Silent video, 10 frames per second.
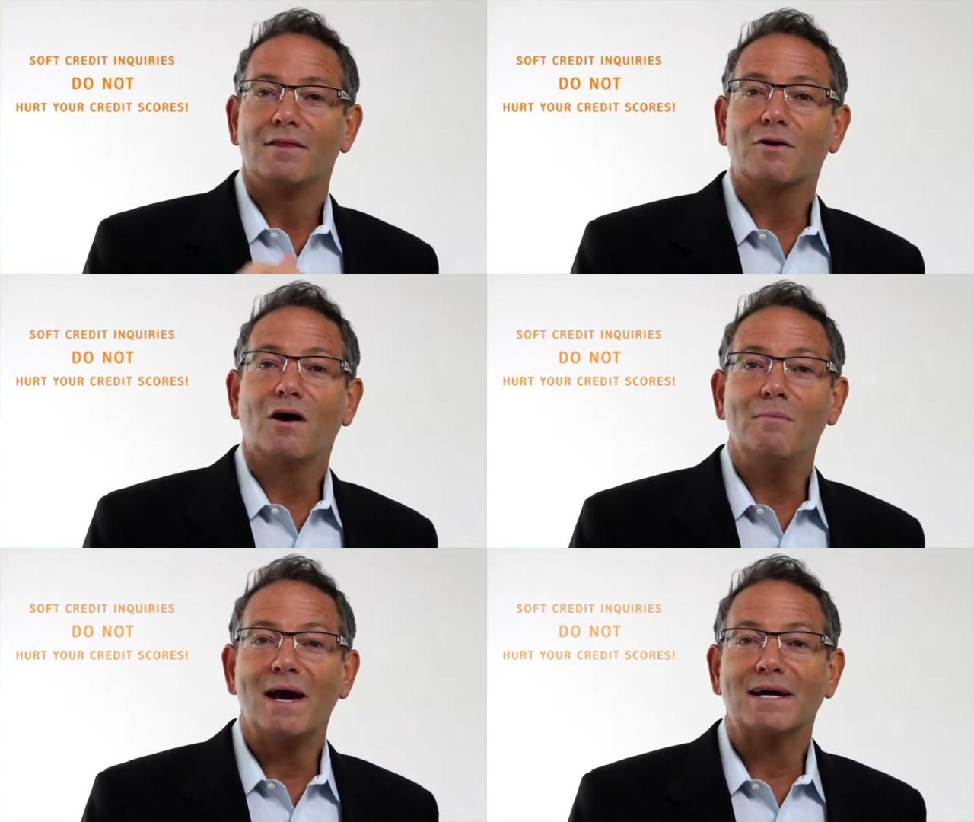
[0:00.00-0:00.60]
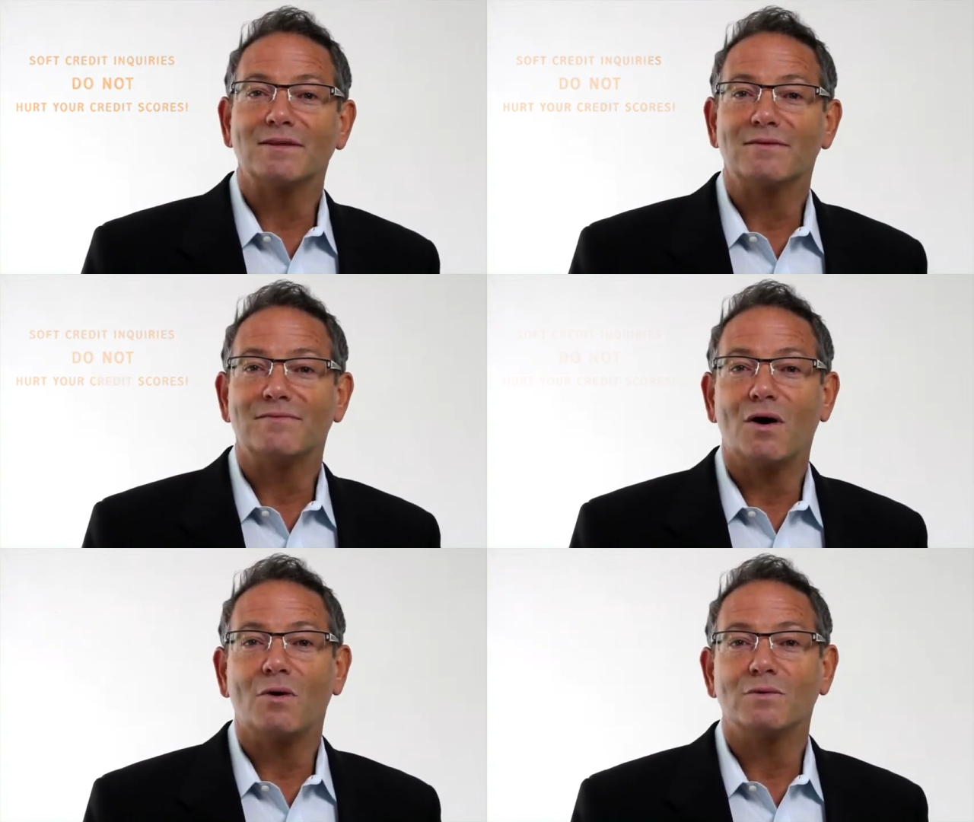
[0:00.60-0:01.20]
They'll come back on the
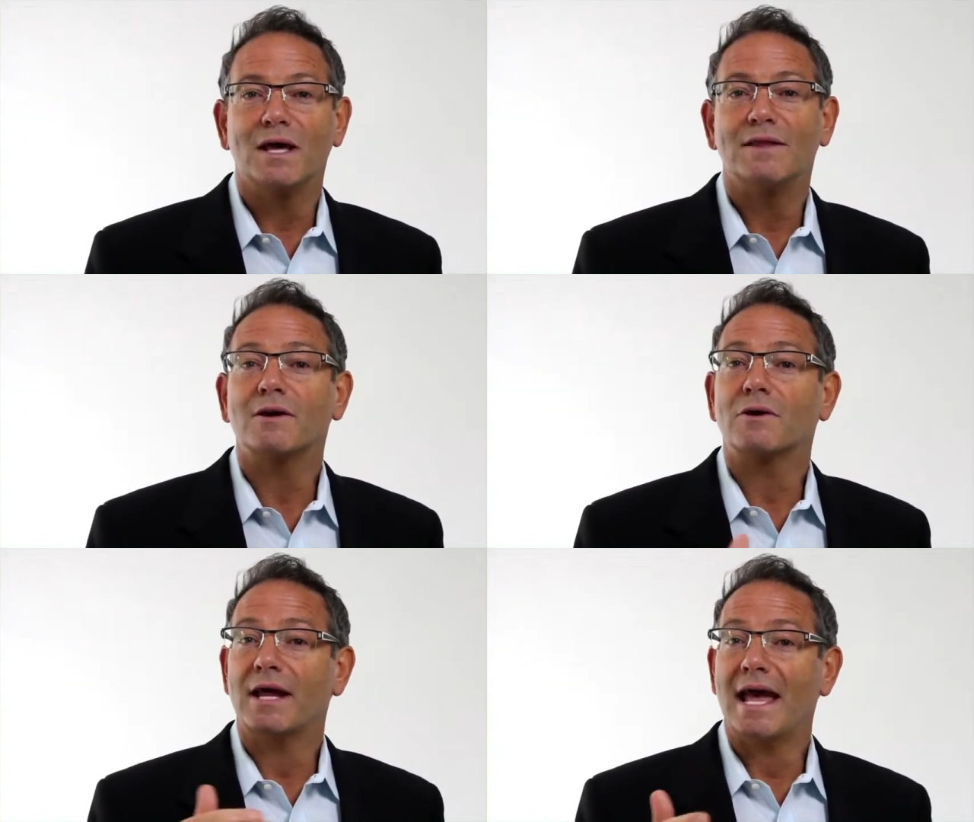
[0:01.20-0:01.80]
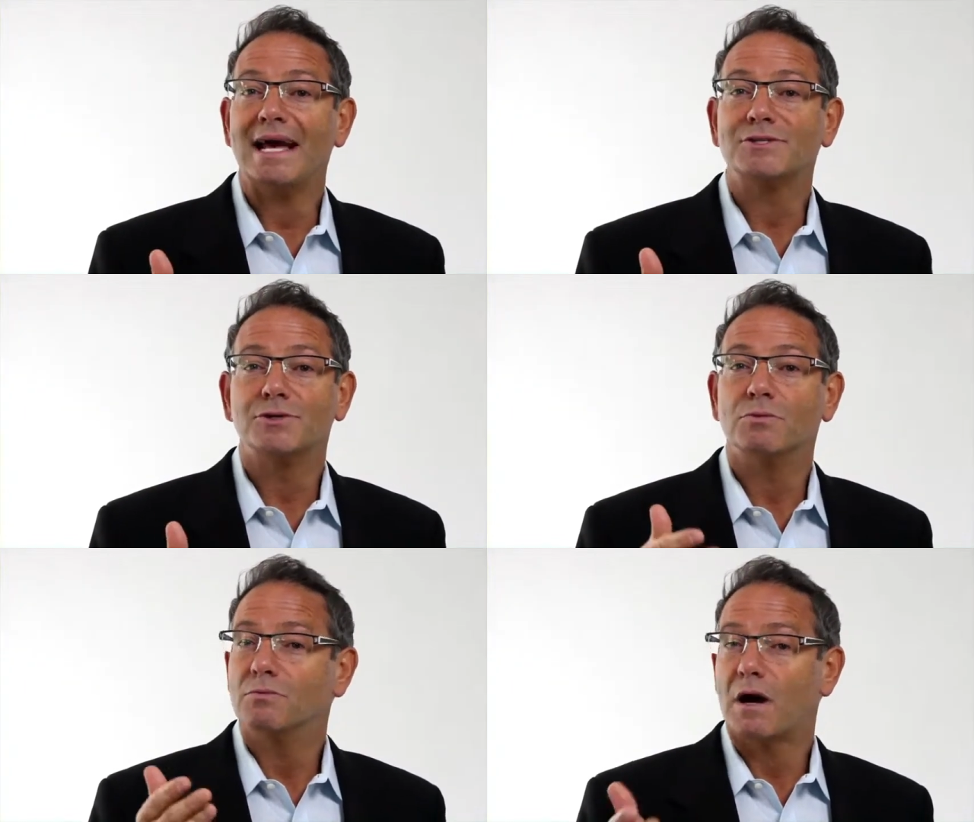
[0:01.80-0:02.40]
phone and they're going to
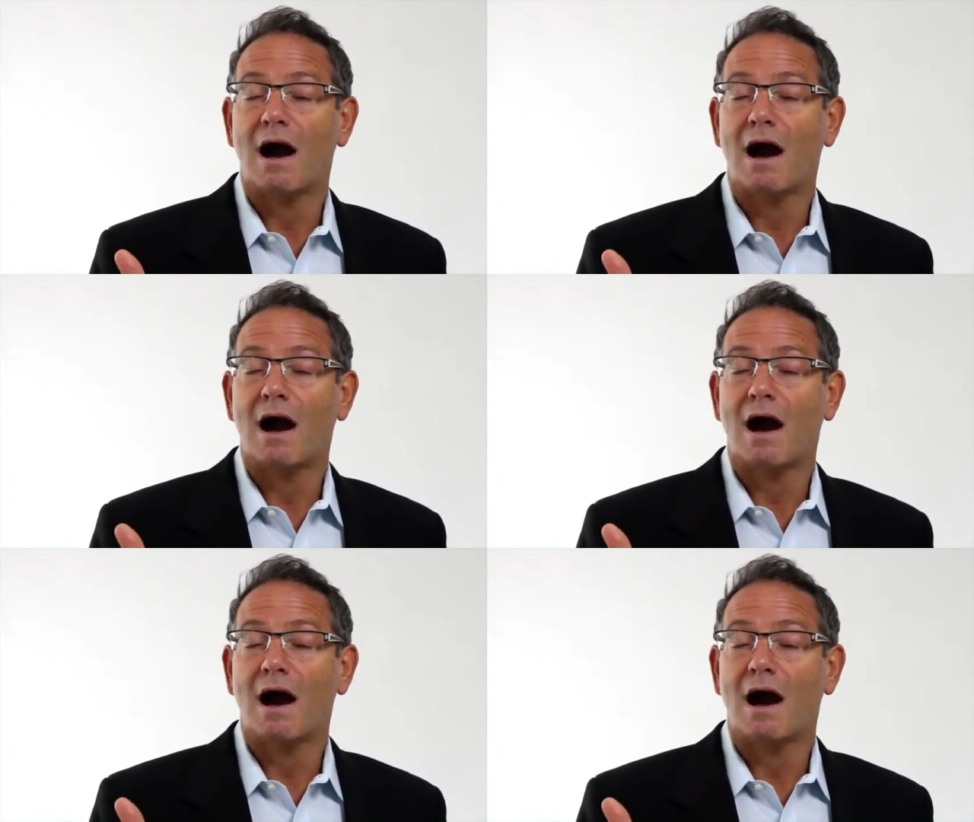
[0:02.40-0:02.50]
ask you